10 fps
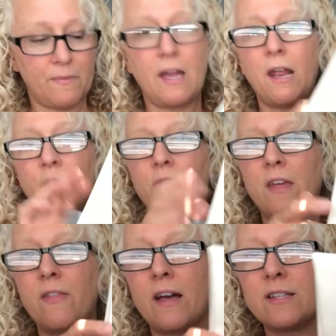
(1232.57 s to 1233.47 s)
And I
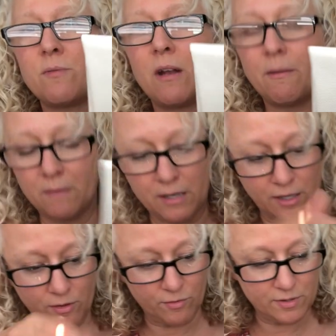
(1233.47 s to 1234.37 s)
think that's what I'm gonna
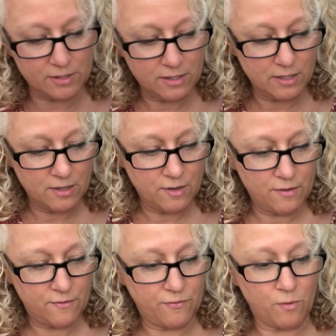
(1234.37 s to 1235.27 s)
use
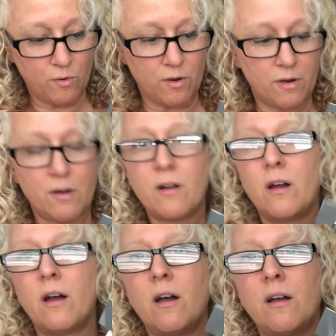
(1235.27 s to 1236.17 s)
for,
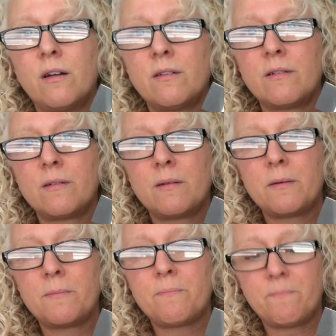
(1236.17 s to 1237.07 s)
uh,
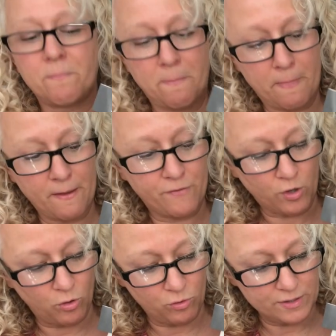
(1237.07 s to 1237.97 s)

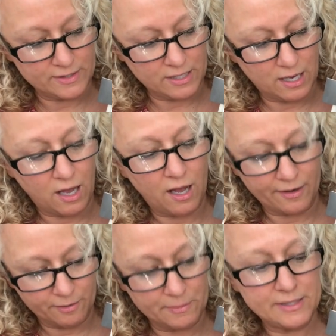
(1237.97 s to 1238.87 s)
for Olga's
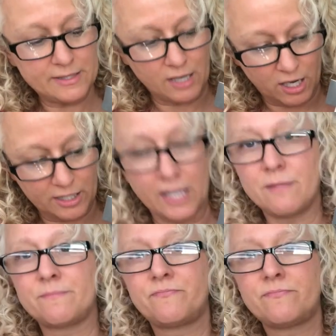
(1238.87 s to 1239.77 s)
autumn
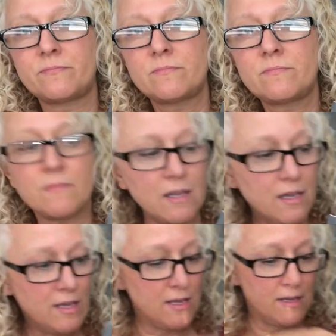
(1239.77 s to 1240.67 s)
stocking
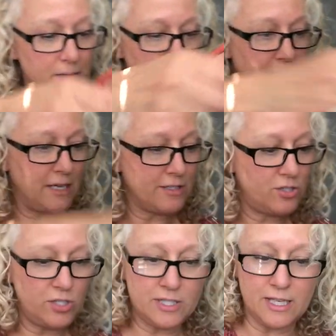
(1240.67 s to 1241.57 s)
because
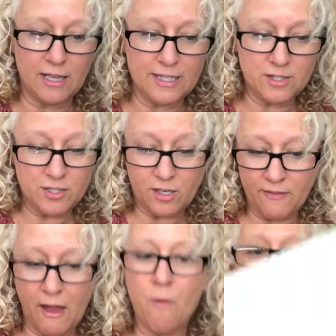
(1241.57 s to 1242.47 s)
she said, let's start
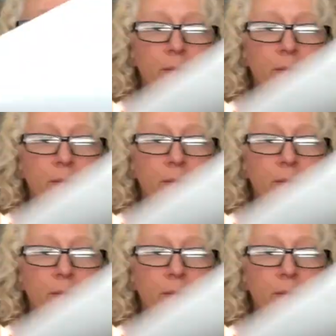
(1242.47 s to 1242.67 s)
that one.